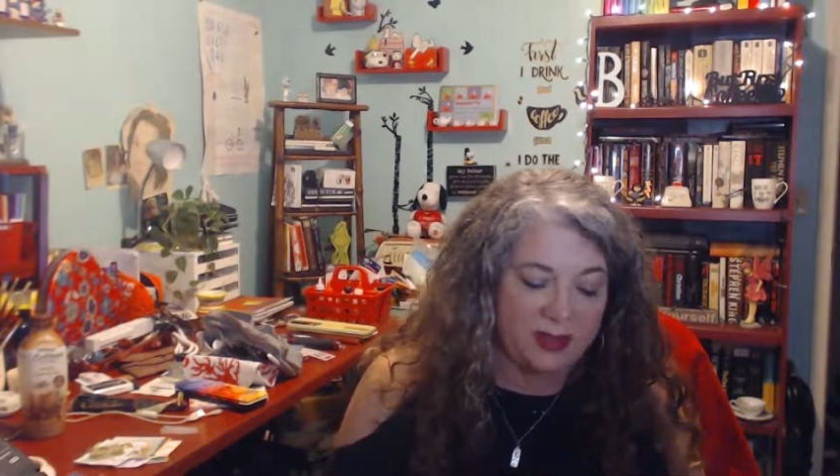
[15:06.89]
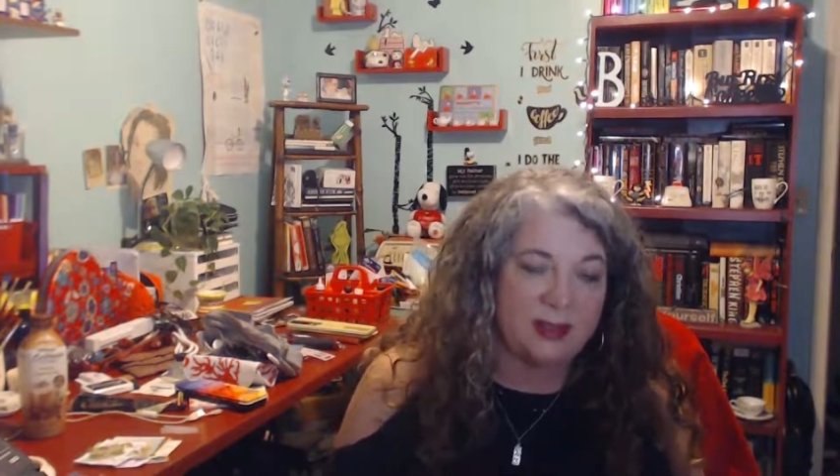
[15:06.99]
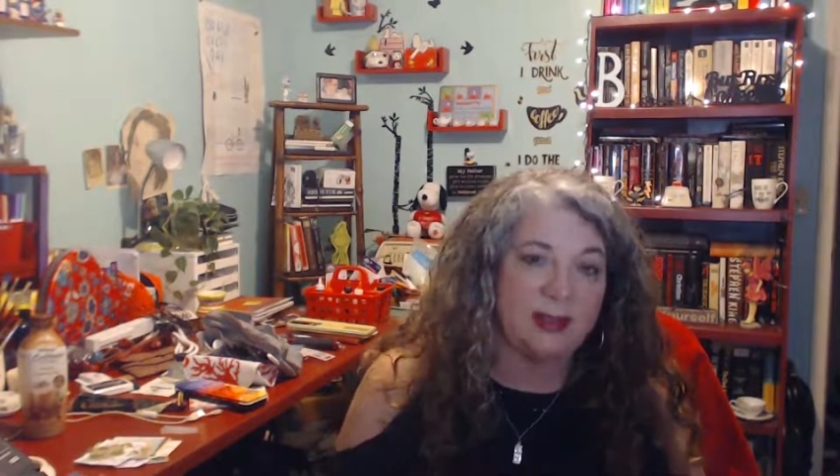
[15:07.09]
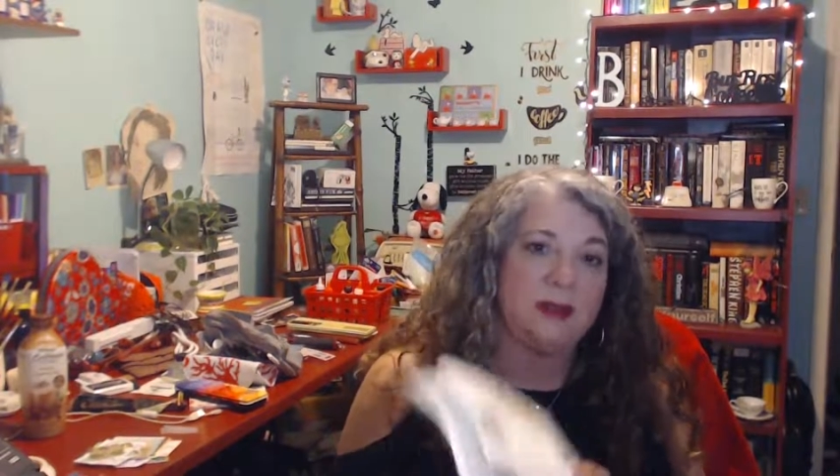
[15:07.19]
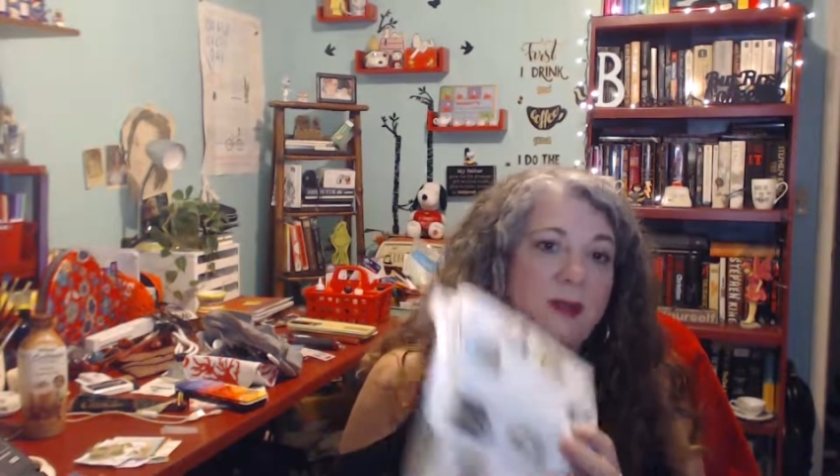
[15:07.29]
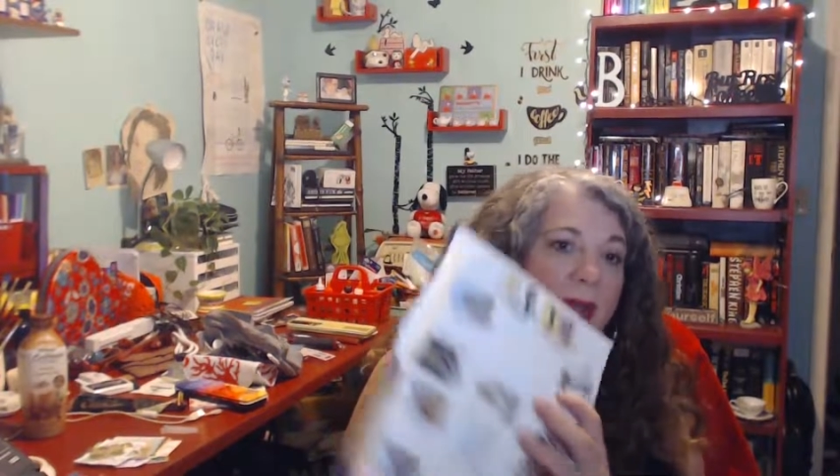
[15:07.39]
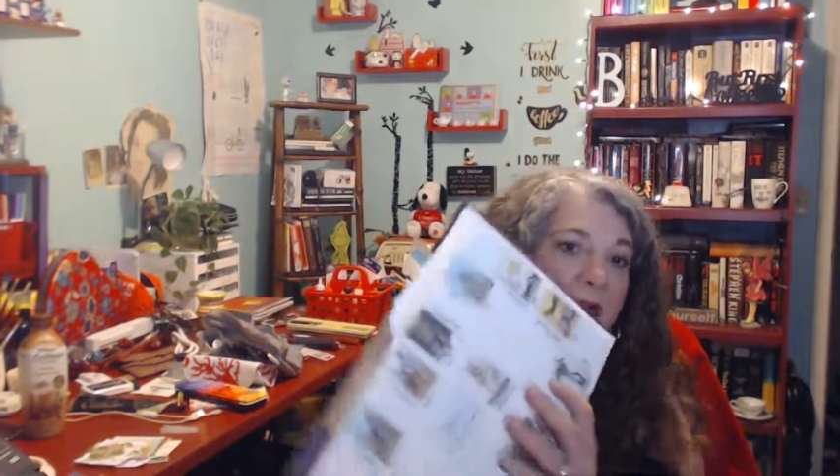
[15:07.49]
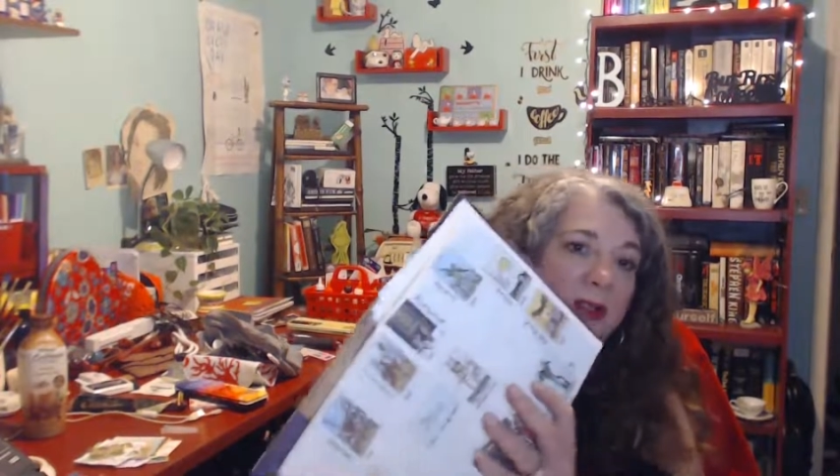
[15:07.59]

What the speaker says: this is my